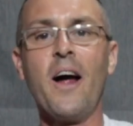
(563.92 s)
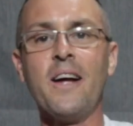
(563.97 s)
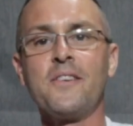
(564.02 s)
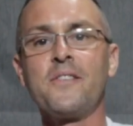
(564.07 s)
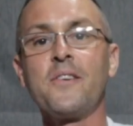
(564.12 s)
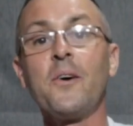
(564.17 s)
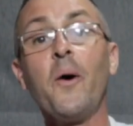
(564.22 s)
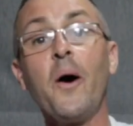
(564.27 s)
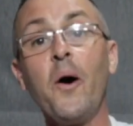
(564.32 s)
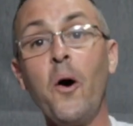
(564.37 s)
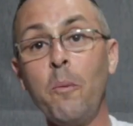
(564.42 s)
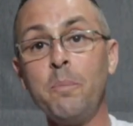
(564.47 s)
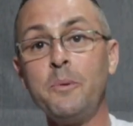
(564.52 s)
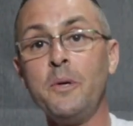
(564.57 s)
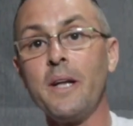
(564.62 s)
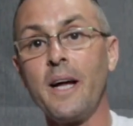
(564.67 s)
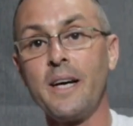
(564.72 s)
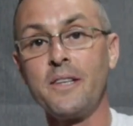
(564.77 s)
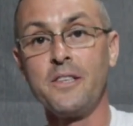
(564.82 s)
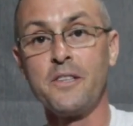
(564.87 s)
right, so I hope
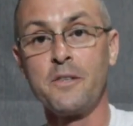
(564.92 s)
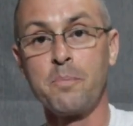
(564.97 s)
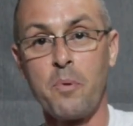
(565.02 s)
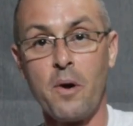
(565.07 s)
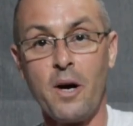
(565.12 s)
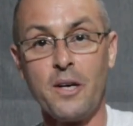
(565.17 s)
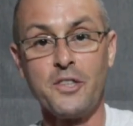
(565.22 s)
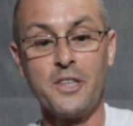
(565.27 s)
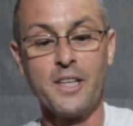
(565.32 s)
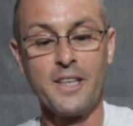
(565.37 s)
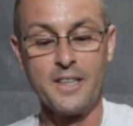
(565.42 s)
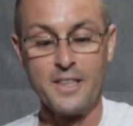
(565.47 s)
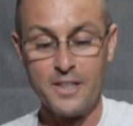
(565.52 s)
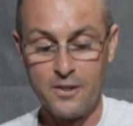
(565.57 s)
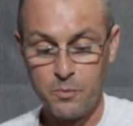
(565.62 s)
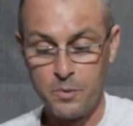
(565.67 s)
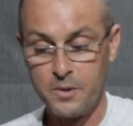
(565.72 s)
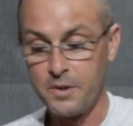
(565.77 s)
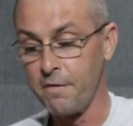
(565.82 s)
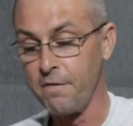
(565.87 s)
you liked this project.
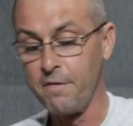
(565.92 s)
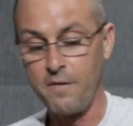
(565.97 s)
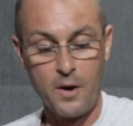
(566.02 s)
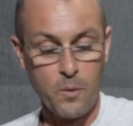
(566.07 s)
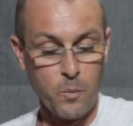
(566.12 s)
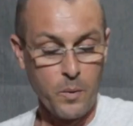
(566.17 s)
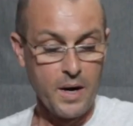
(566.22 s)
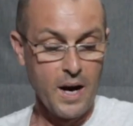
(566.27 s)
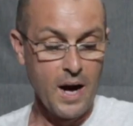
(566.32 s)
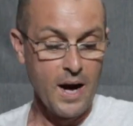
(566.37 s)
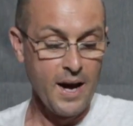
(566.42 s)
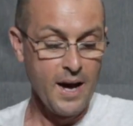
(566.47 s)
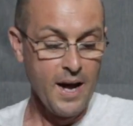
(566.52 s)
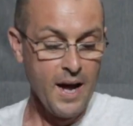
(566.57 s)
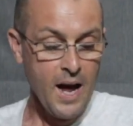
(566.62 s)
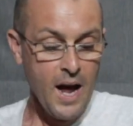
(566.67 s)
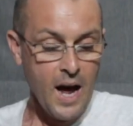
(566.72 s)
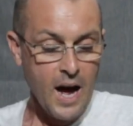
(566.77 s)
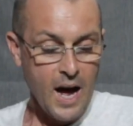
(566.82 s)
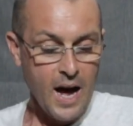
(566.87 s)
This was a fun one.
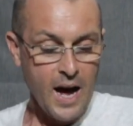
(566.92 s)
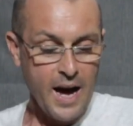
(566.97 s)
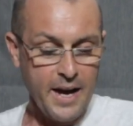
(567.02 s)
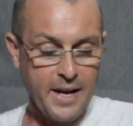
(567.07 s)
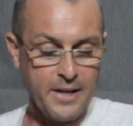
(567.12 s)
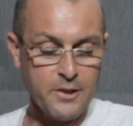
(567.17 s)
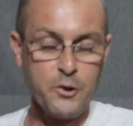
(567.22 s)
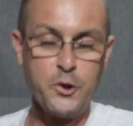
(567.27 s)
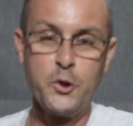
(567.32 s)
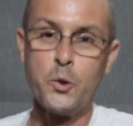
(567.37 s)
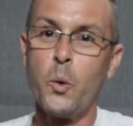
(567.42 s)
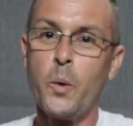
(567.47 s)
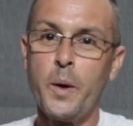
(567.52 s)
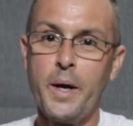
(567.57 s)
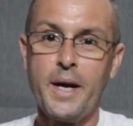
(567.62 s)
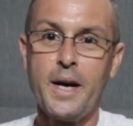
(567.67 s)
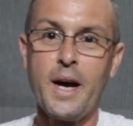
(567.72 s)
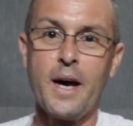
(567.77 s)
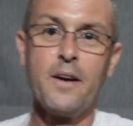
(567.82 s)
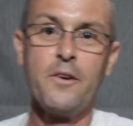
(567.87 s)
I
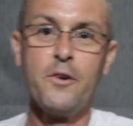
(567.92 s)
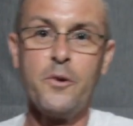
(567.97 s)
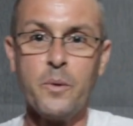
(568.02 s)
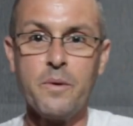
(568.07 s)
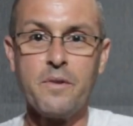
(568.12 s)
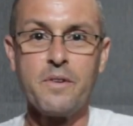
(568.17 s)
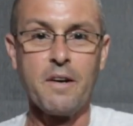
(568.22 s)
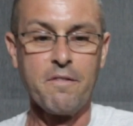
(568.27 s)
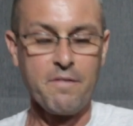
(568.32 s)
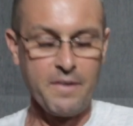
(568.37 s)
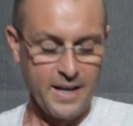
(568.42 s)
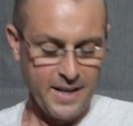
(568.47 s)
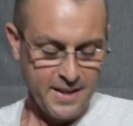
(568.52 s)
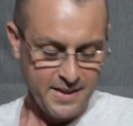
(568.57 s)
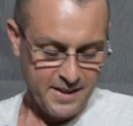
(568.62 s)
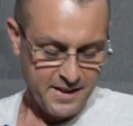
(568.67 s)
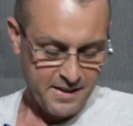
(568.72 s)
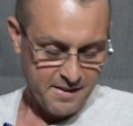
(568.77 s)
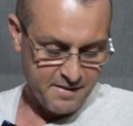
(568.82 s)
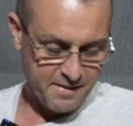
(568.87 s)
enjoy kind of doing stuff like
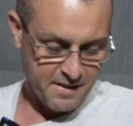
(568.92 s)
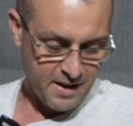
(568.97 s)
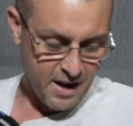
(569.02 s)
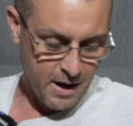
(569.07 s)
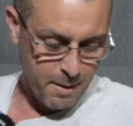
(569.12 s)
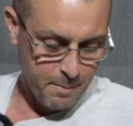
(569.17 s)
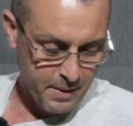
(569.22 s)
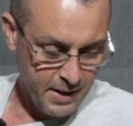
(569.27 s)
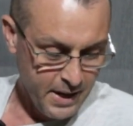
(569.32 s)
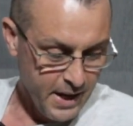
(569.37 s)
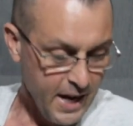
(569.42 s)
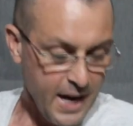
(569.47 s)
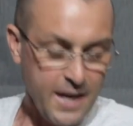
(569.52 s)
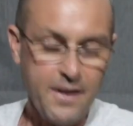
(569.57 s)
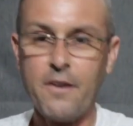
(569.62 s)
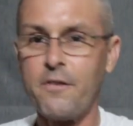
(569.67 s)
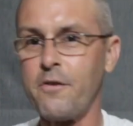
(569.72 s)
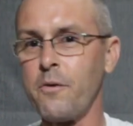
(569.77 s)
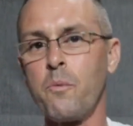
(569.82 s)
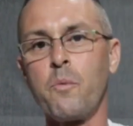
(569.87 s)
this. It
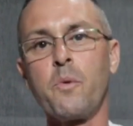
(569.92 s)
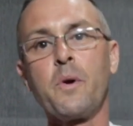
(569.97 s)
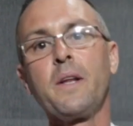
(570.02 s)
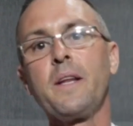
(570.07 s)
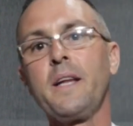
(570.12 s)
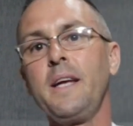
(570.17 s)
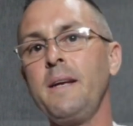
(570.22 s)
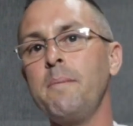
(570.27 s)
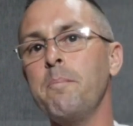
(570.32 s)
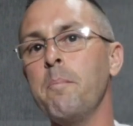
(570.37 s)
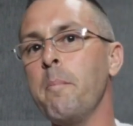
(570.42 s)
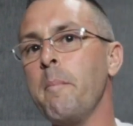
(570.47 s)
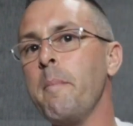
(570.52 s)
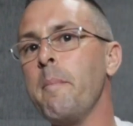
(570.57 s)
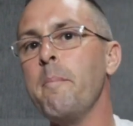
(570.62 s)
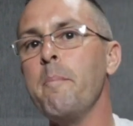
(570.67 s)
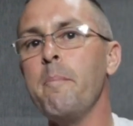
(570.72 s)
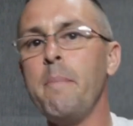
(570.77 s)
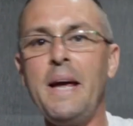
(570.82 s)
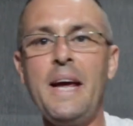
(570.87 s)
doesn't really
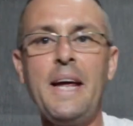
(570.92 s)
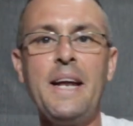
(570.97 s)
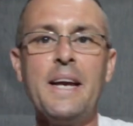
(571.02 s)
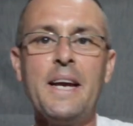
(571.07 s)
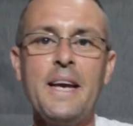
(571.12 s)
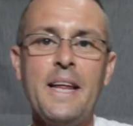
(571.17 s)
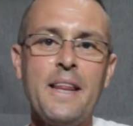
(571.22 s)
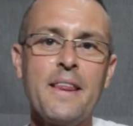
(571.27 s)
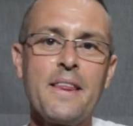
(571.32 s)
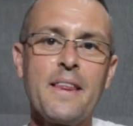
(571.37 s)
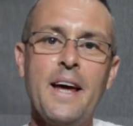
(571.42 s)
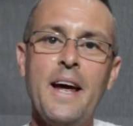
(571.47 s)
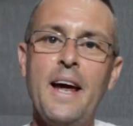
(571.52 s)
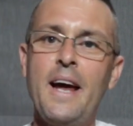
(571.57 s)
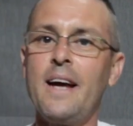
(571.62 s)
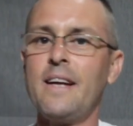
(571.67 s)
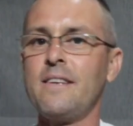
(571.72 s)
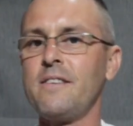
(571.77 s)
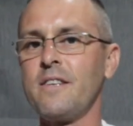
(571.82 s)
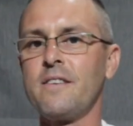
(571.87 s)
mean
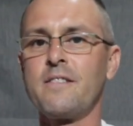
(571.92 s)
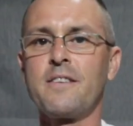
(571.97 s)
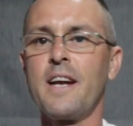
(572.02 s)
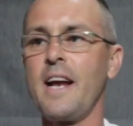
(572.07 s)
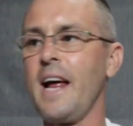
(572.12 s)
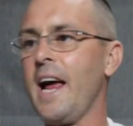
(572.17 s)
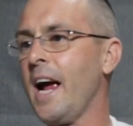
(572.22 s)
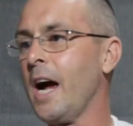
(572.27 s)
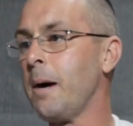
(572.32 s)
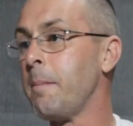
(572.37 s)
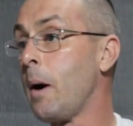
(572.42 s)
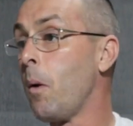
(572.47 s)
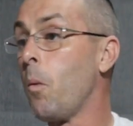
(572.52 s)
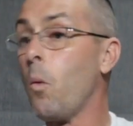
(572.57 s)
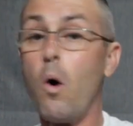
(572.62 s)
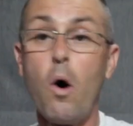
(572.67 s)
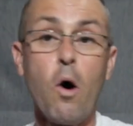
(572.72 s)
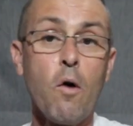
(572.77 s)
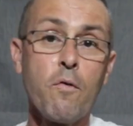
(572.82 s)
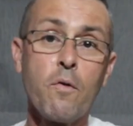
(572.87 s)
anything. It's just gonna hang on my
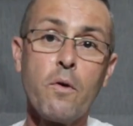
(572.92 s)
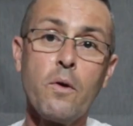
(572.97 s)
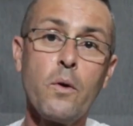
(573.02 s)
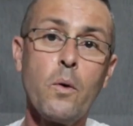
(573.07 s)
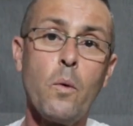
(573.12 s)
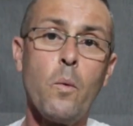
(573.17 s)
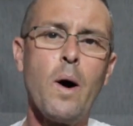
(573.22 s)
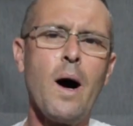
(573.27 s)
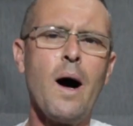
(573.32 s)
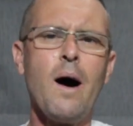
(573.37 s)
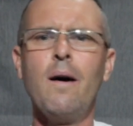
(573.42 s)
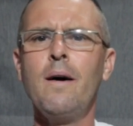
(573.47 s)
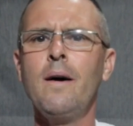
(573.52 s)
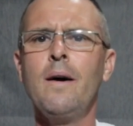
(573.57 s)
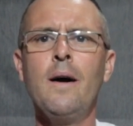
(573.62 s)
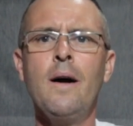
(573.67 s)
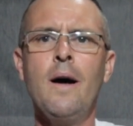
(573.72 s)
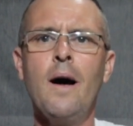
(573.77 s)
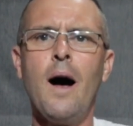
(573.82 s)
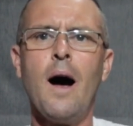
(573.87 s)
wall for a little while.
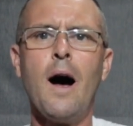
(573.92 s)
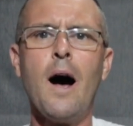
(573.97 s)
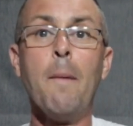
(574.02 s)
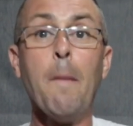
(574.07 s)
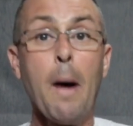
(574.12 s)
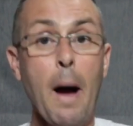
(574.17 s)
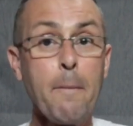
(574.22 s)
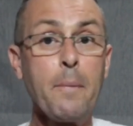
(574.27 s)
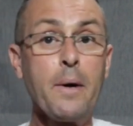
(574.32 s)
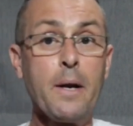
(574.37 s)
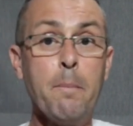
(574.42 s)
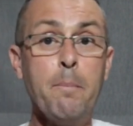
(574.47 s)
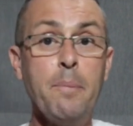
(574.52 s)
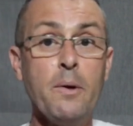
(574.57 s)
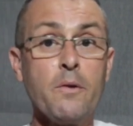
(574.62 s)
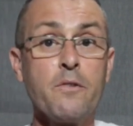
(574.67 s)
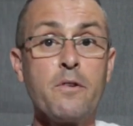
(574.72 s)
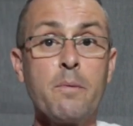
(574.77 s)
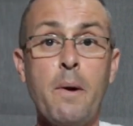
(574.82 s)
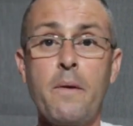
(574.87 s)
I'm gonna
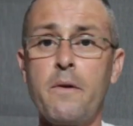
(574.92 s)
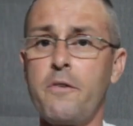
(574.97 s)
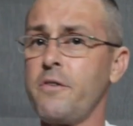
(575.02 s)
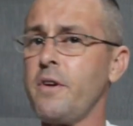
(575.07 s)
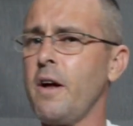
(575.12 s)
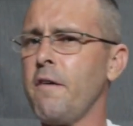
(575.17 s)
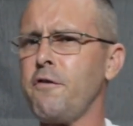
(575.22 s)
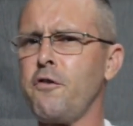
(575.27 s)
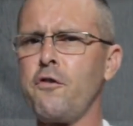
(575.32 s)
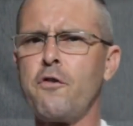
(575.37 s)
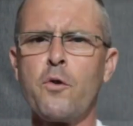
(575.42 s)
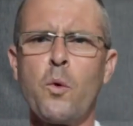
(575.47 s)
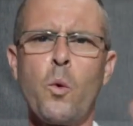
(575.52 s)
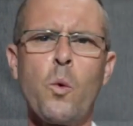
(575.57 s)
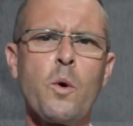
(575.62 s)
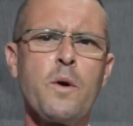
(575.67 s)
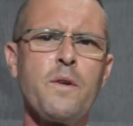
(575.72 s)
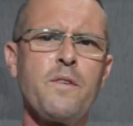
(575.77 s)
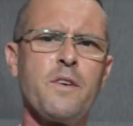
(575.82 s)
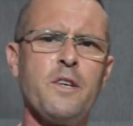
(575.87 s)
build some other stuff,
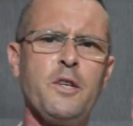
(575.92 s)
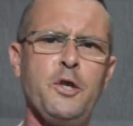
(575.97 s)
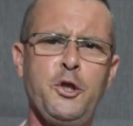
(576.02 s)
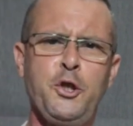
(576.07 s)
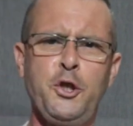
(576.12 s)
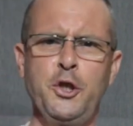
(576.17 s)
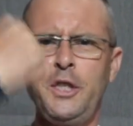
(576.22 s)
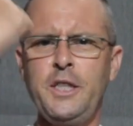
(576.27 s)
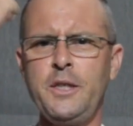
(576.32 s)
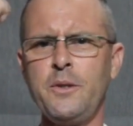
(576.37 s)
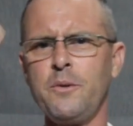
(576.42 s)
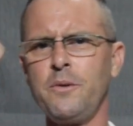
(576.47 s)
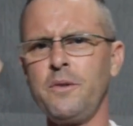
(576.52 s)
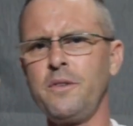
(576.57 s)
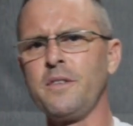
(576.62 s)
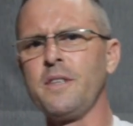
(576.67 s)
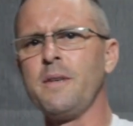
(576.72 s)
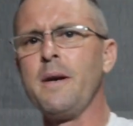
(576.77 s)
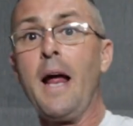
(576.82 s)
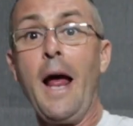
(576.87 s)
swords and
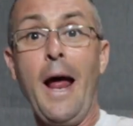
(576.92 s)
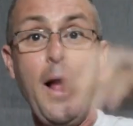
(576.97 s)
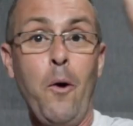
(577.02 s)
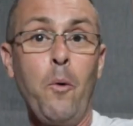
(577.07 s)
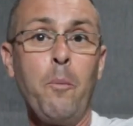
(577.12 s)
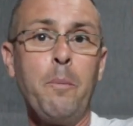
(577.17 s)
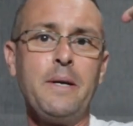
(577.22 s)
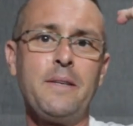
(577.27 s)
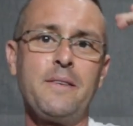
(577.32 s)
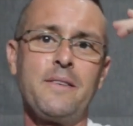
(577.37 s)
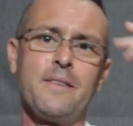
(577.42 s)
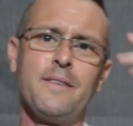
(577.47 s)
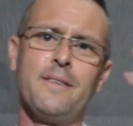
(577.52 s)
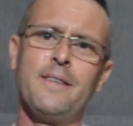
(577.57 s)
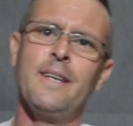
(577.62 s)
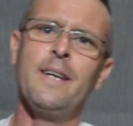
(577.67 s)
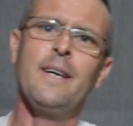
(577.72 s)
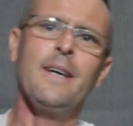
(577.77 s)
shields and helmets and